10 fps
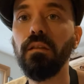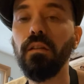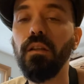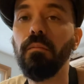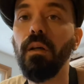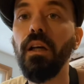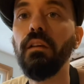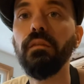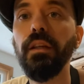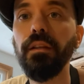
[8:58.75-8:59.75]
You can't buy
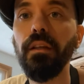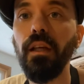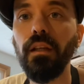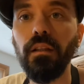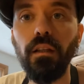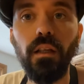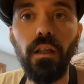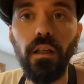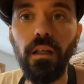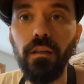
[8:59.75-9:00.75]
a Fender neck
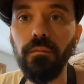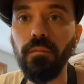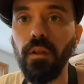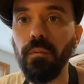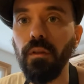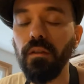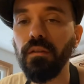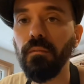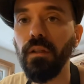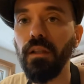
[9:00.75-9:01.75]
with blocks
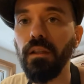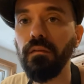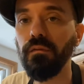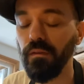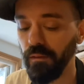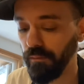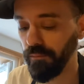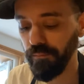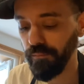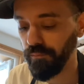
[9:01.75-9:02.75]
and binding for,
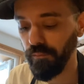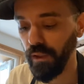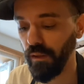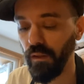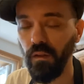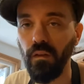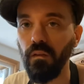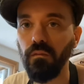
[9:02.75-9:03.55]
I don't know,